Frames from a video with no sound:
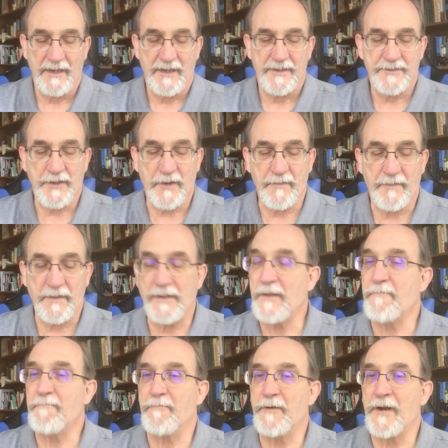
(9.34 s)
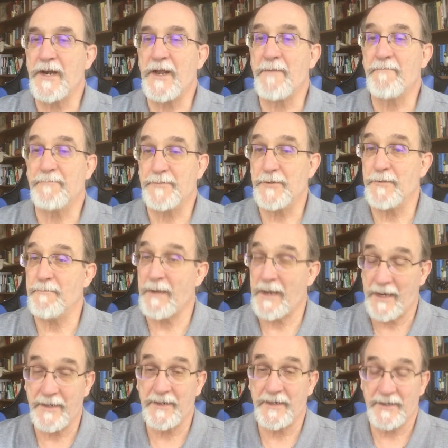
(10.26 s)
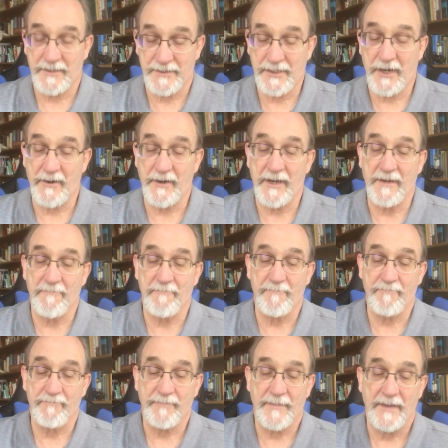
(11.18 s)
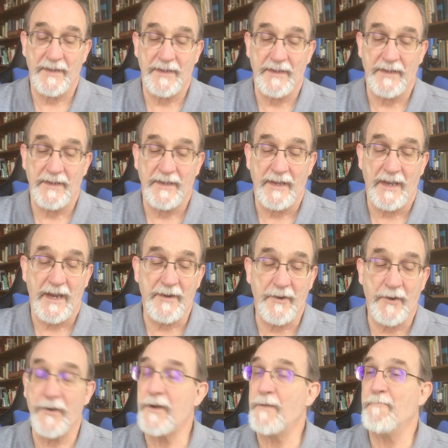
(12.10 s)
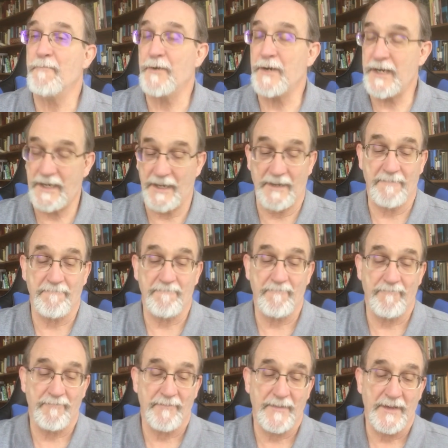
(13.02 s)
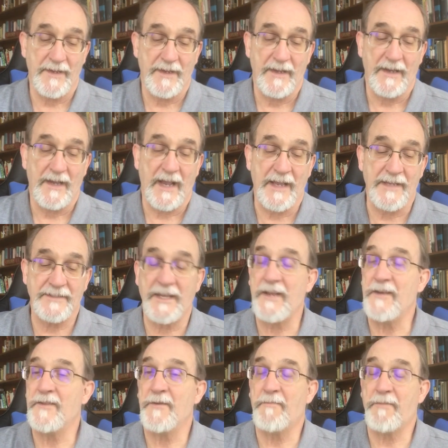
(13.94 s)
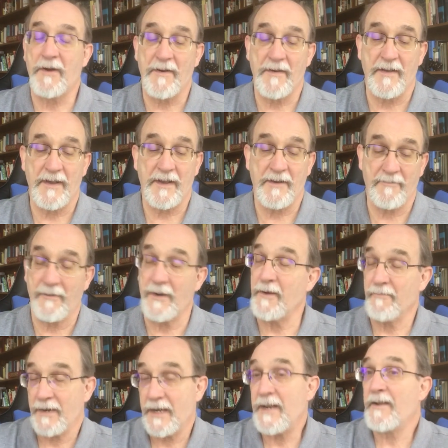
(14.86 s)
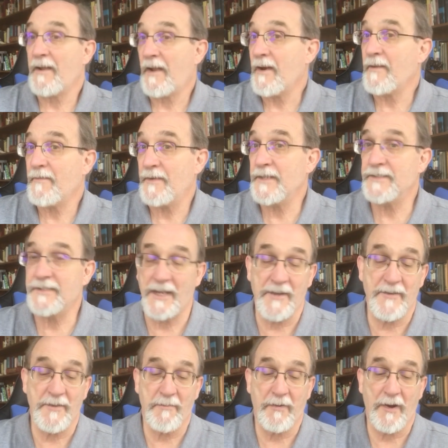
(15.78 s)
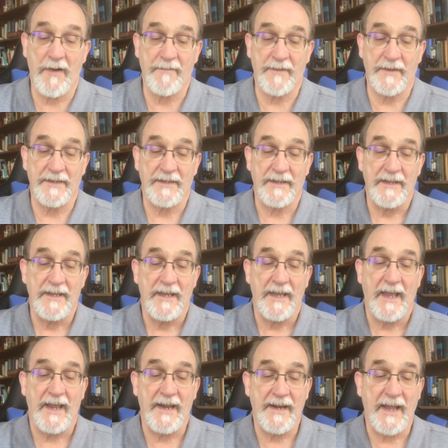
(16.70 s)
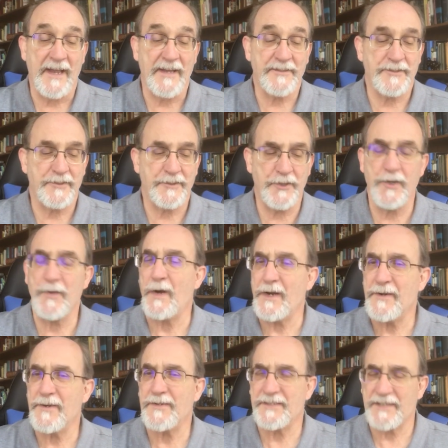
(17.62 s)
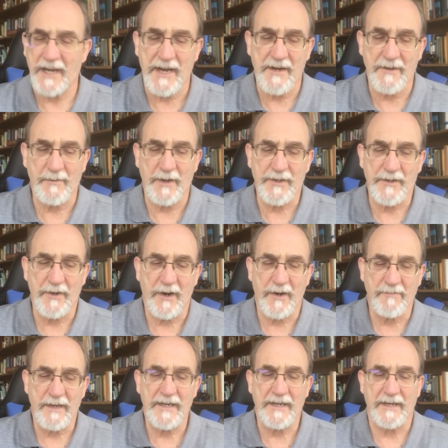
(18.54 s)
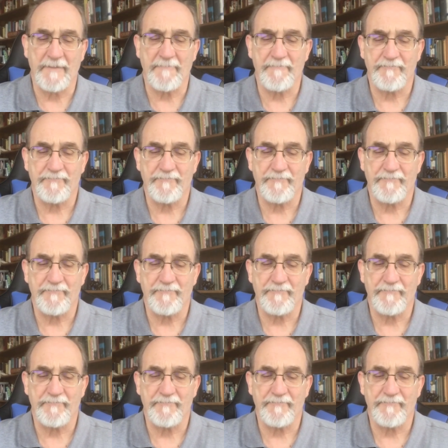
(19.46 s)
So Philip ran up to a man in a chariot and heard him reading Isaiah, reading out of Isaiah the prophet, and asked, "Do you understand what you are reading?"